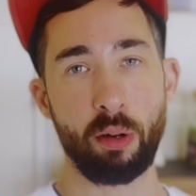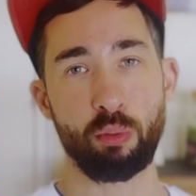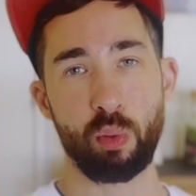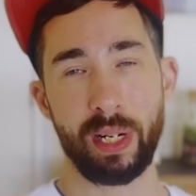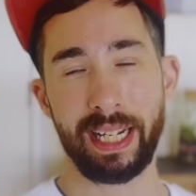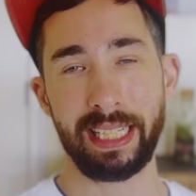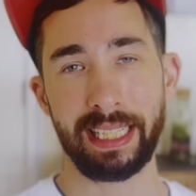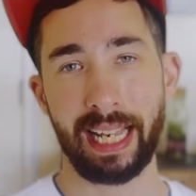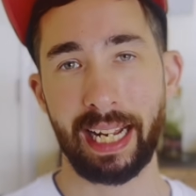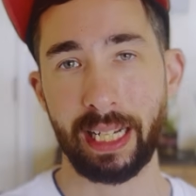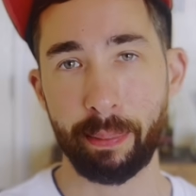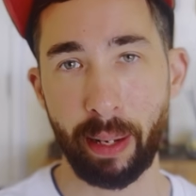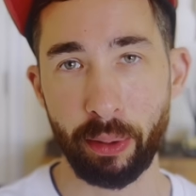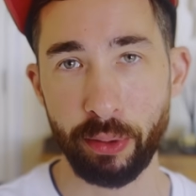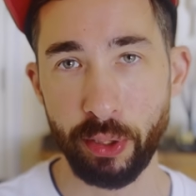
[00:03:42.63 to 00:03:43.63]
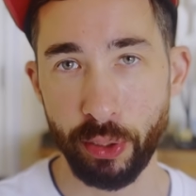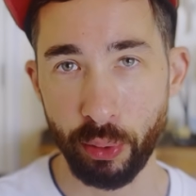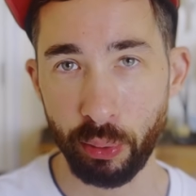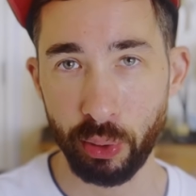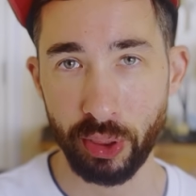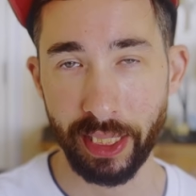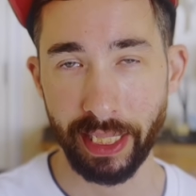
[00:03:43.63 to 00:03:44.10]
I really like about
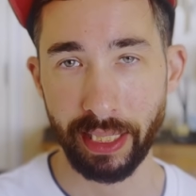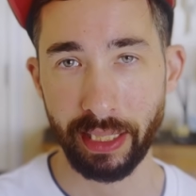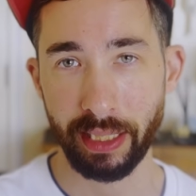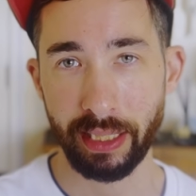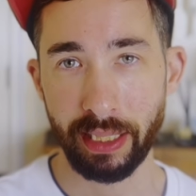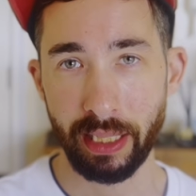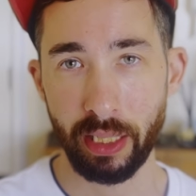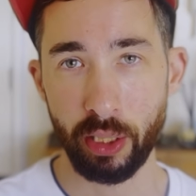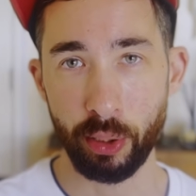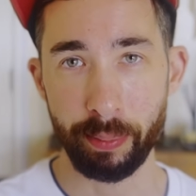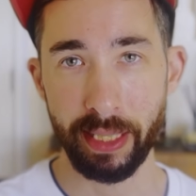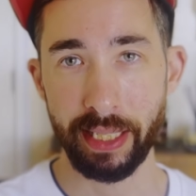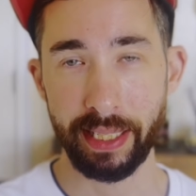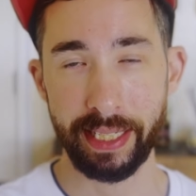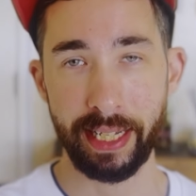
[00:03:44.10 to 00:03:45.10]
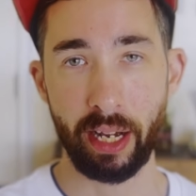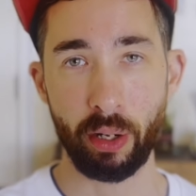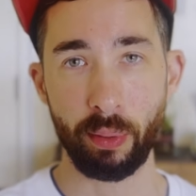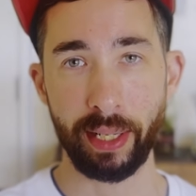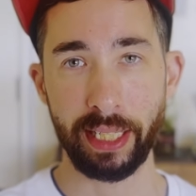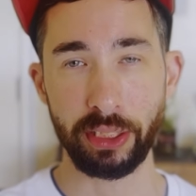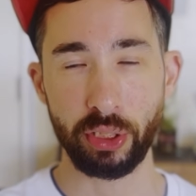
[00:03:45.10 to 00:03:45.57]
using Luminar
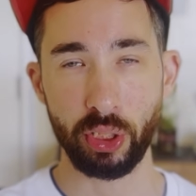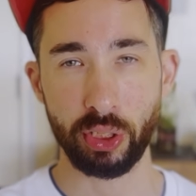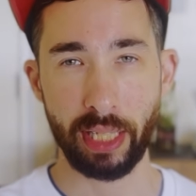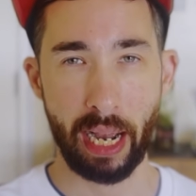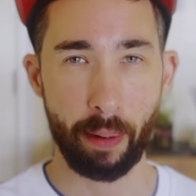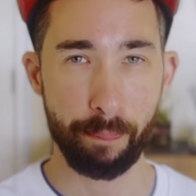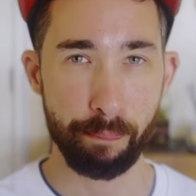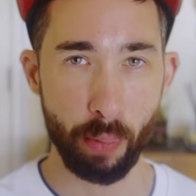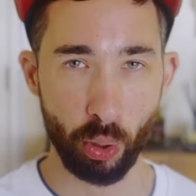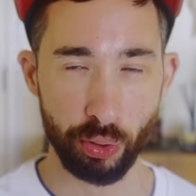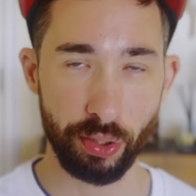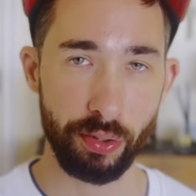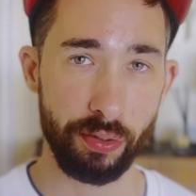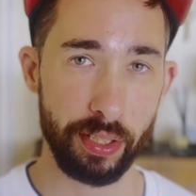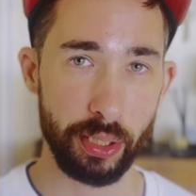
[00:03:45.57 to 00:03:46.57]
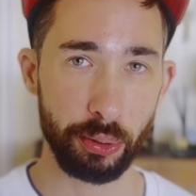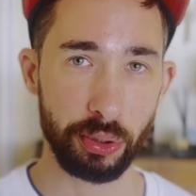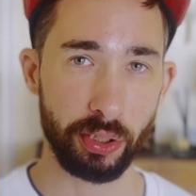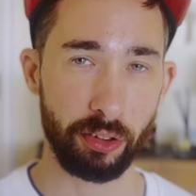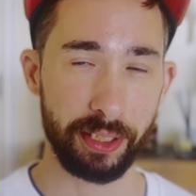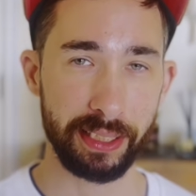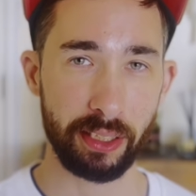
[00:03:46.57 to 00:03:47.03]
Neo is just how modern the
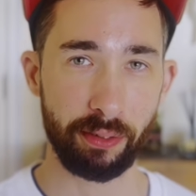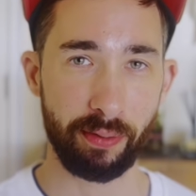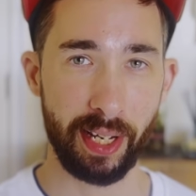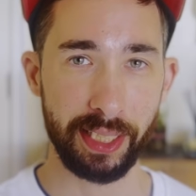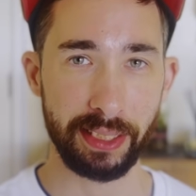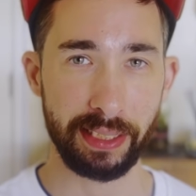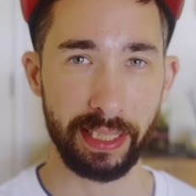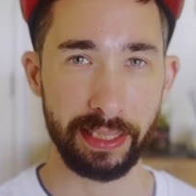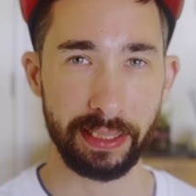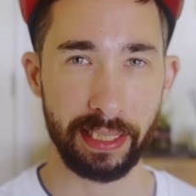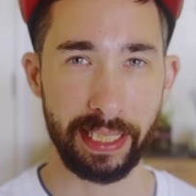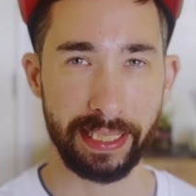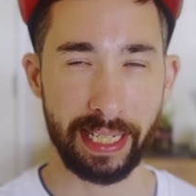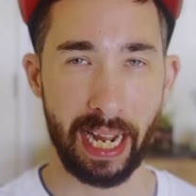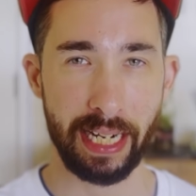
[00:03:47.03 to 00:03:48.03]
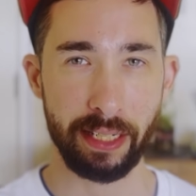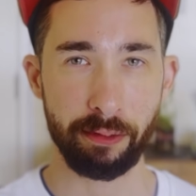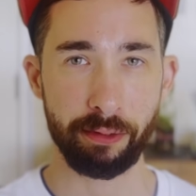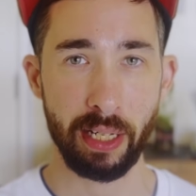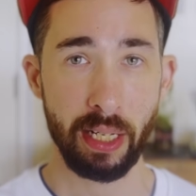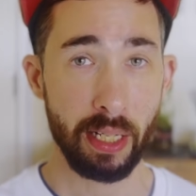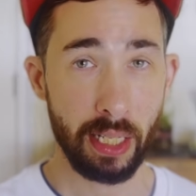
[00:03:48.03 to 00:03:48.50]
user interface is. It kind
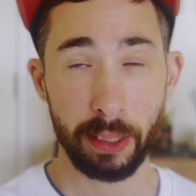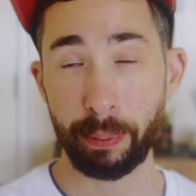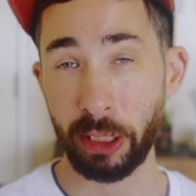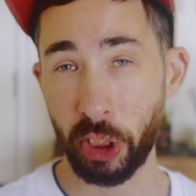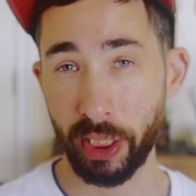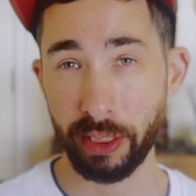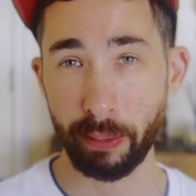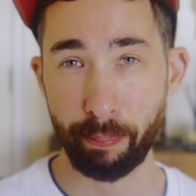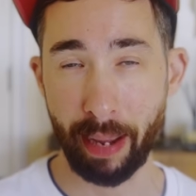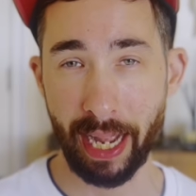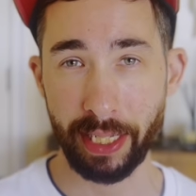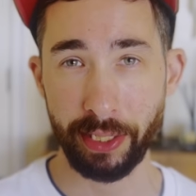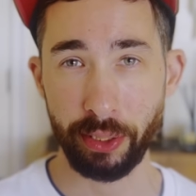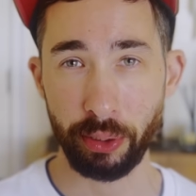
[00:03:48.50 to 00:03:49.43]
of, especially as a Mac